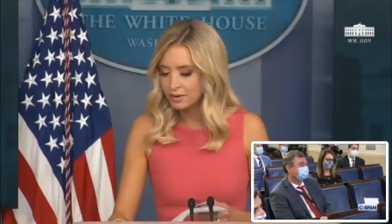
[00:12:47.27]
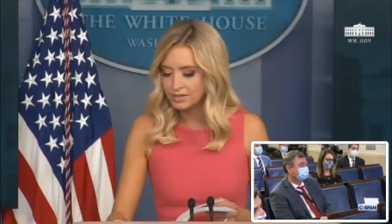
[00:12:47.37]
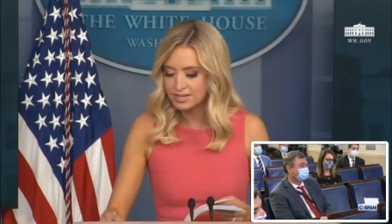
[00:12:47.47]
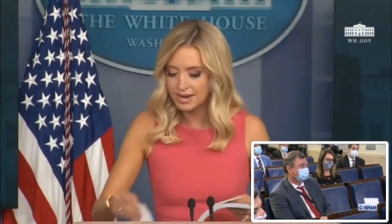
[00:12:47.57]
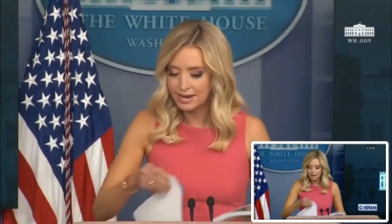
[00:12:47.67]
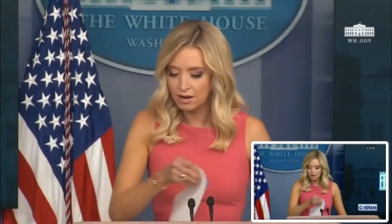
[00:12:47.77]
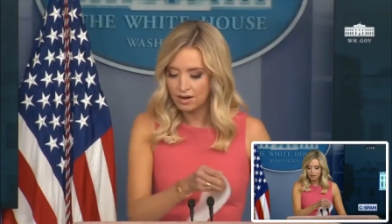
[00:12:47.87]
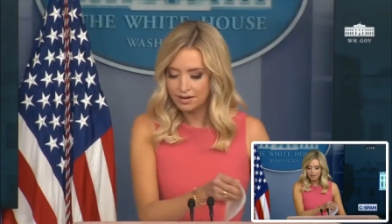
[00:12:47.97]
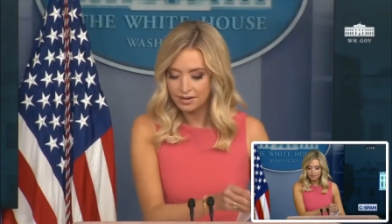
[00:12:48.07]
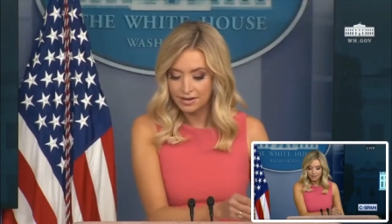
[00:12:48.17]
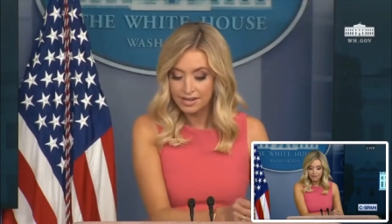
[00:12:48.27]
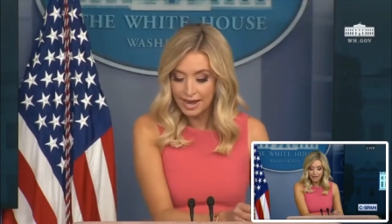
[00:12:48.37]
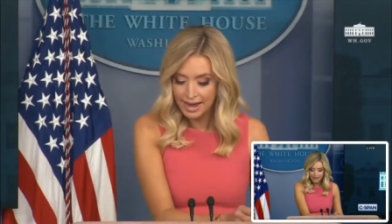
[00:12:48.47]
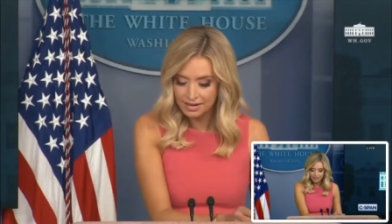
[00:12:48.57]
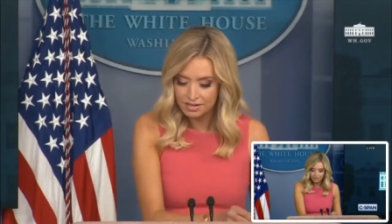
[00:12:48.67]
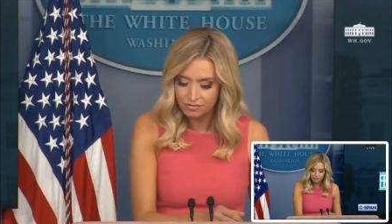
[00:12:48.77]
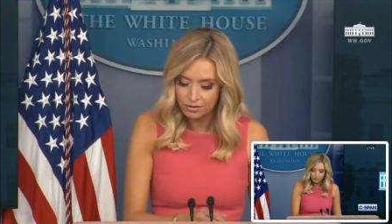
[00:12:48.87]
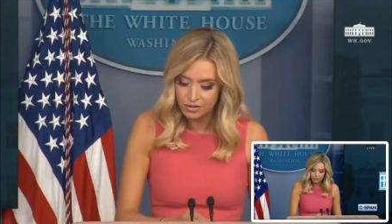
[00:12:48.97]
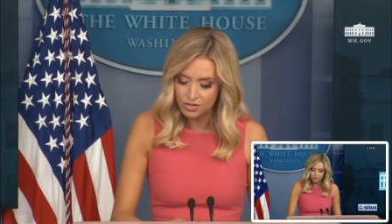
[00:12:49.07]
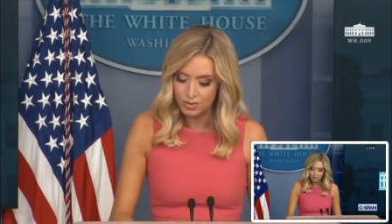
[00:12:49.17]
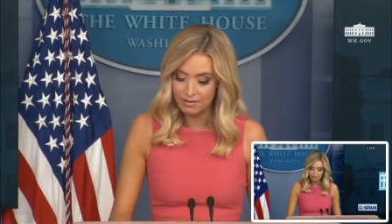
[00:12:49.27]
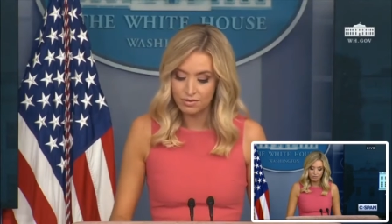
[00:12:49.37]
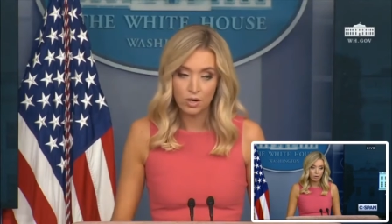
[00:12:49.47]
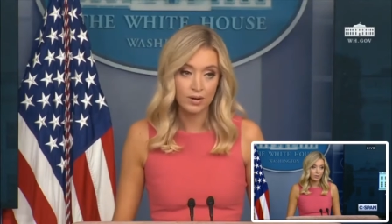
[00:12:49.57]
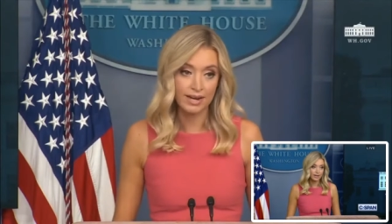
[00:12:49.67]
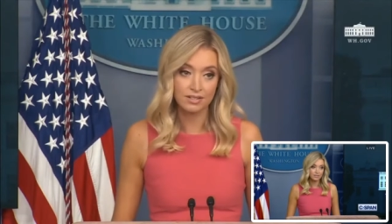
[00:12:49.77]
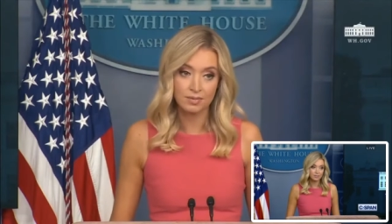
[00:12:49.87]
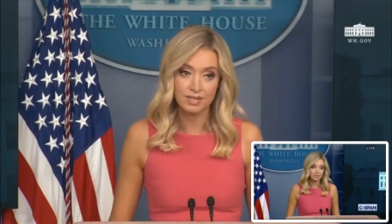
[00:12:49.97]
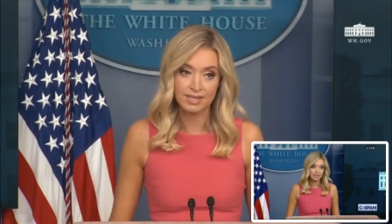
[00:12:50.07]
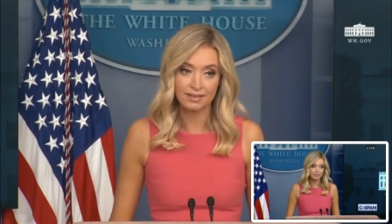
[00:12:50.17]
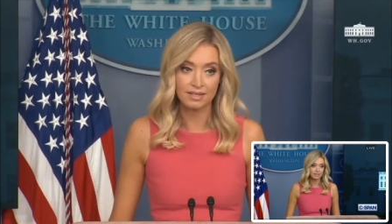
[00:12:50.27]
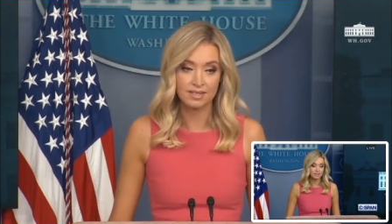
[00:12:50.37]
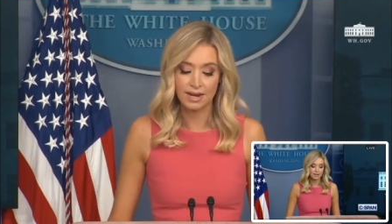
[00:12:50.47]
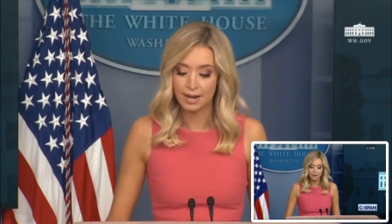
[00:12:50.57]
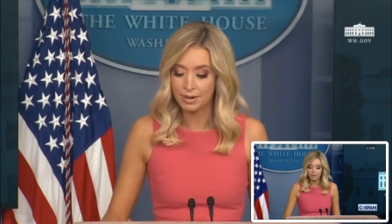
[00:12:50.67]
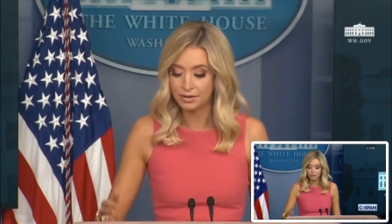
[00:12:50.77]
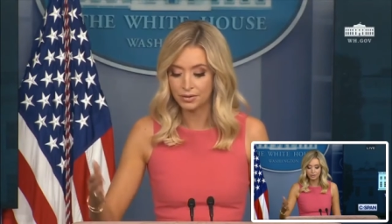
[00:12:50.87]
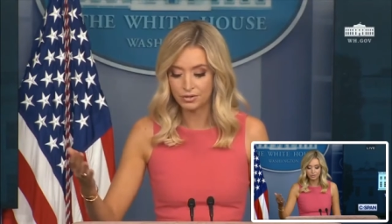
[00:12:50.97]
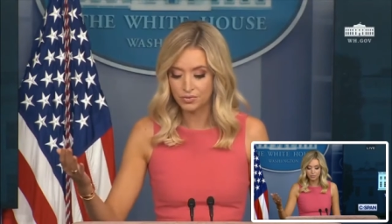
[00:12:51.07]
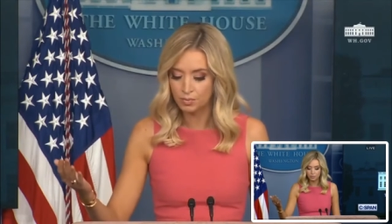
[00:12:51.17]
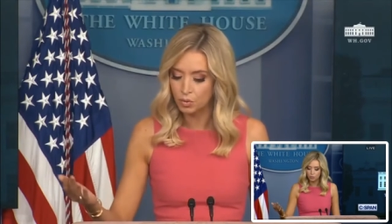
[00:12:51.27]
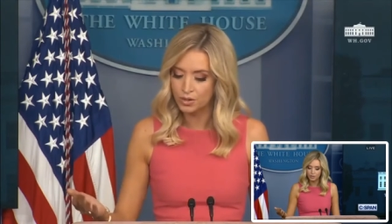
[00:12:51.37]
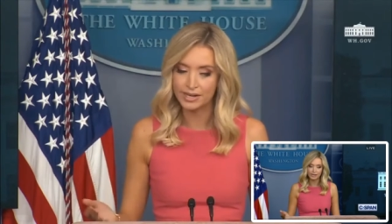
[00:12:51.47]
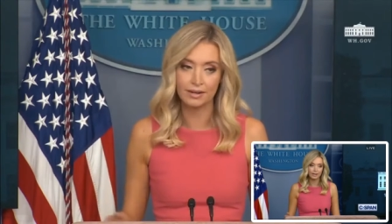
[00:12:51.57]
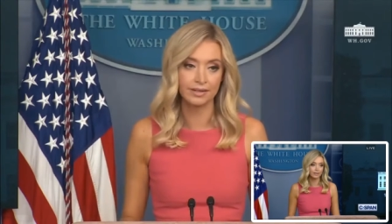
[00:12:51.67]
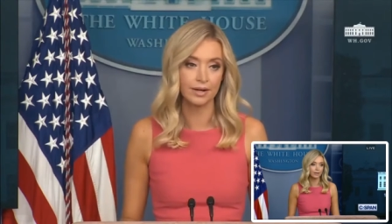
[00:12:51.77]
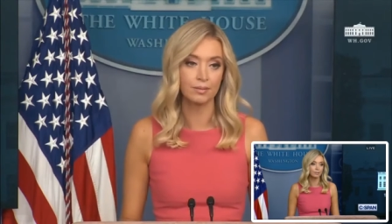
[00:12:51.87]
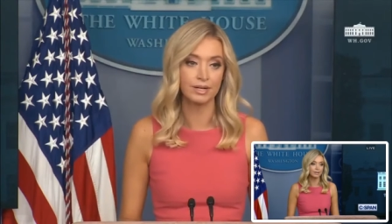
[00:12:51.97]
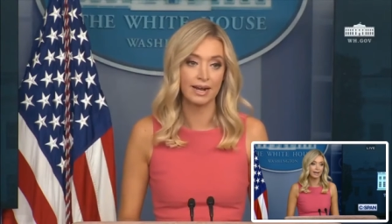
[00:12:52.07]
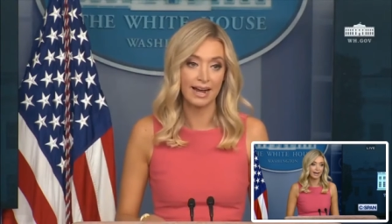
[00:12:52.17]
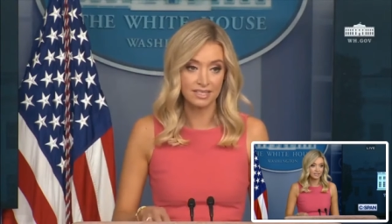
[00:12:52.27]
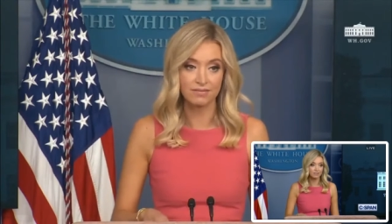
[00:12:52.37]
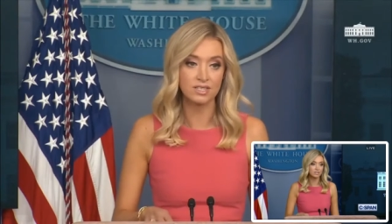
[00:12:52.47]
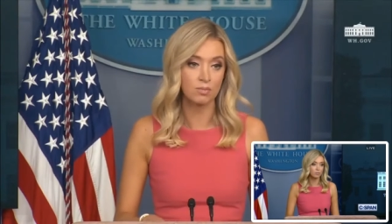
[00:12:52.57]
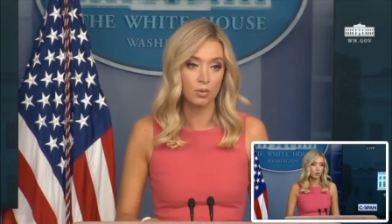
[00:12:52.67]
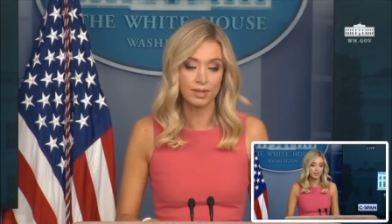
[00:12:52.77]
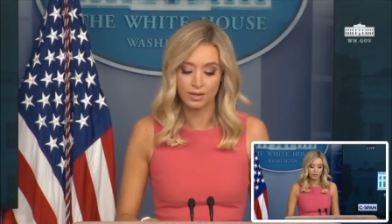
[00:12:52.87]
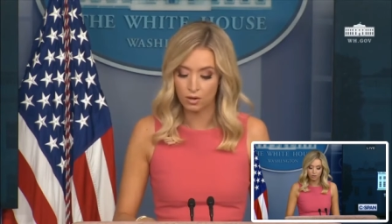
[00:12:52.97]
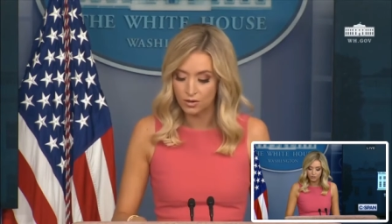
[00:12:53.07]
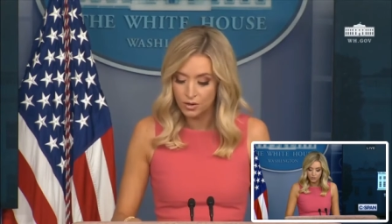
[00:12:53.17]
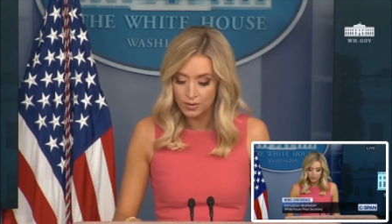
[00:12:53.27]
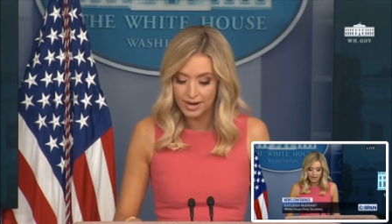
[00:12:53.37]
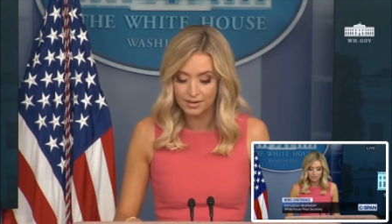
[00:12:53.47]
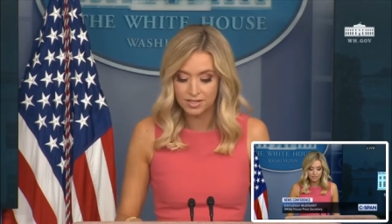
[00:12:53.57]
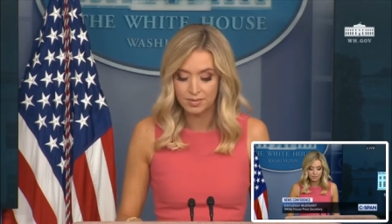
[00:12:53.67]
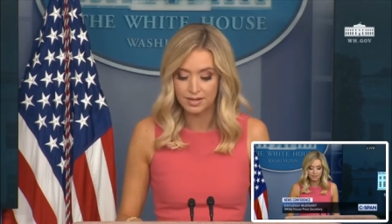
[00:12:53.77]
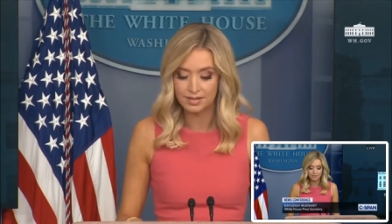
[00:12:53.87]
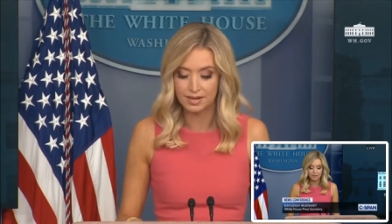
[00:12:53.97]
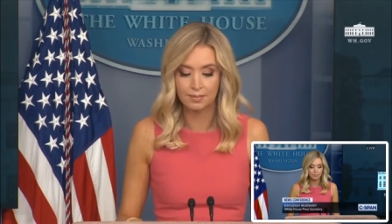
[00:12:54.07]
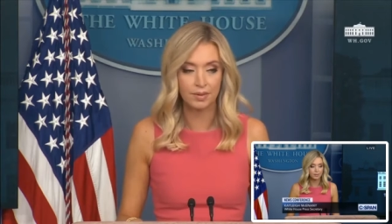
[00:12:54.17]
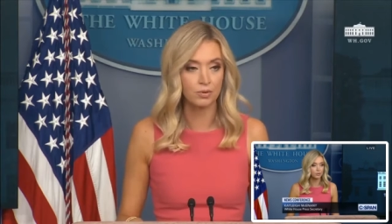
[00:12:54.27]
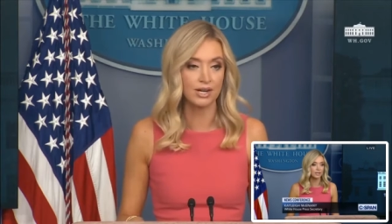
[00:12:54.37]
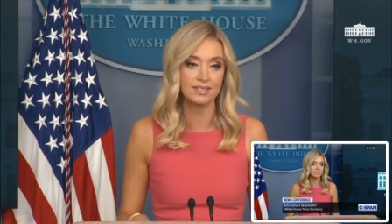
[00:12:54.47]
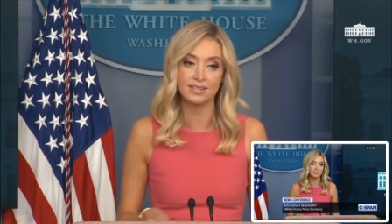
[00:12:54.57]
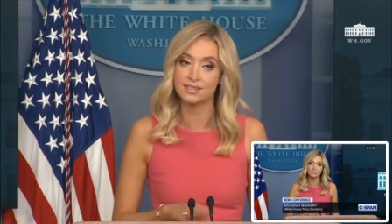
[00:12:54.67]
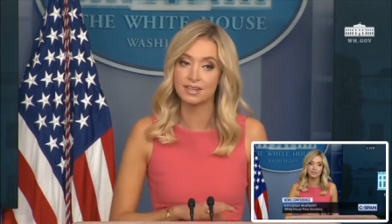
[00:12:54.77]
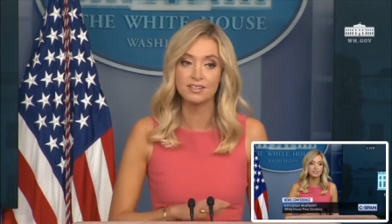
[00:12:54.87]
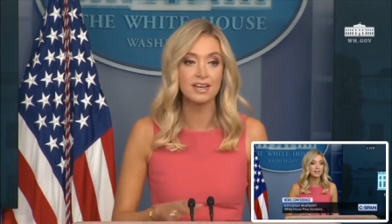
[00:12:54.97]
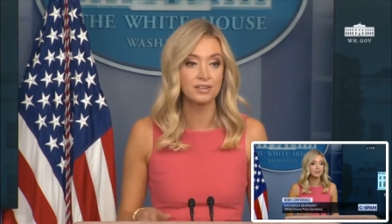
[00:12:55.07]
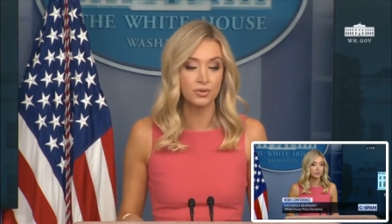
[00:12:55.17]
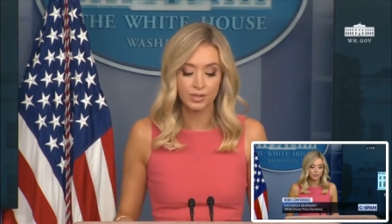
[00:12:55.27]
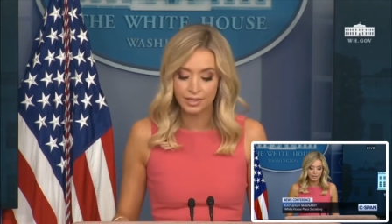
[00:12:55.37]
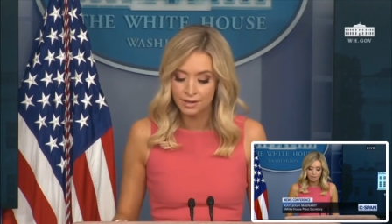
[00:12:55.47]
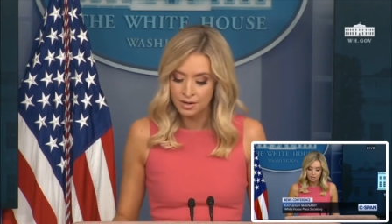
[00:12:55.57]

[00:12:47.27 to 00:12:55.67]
would say on that is first, we have no announcements at this time. I know there's reporting out there, but as of this moment, there are no announcements. Um, the president's continually